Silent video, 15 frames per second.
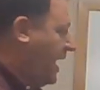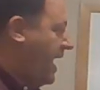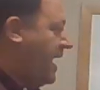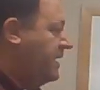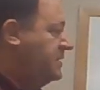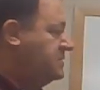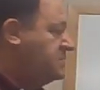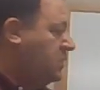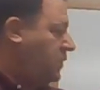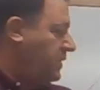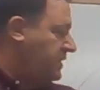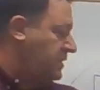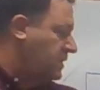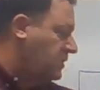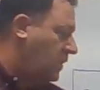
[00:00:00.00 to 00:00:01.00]
Hot is
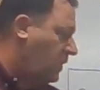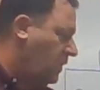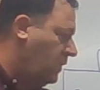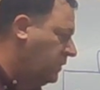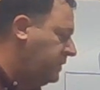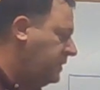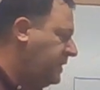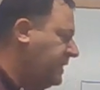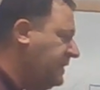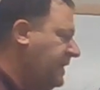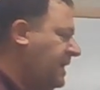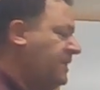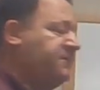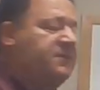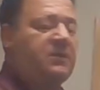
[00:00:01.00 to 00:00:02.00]
going to cold. And
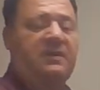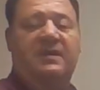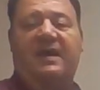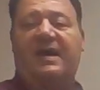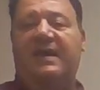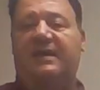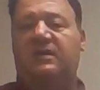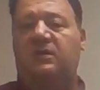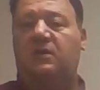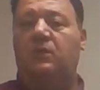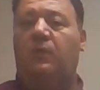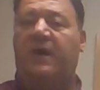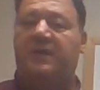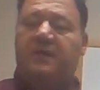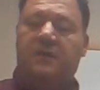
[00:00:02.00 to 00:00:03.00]
again, if you're into IAQ,
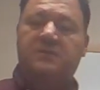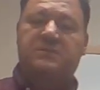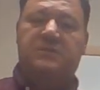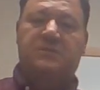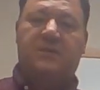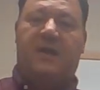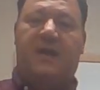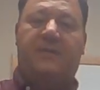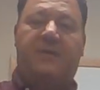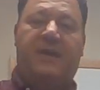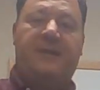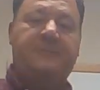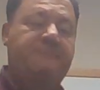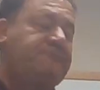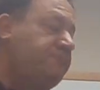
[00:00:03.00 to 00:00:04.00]
wet goes to dry,
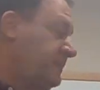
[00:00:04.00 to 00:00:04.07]
right?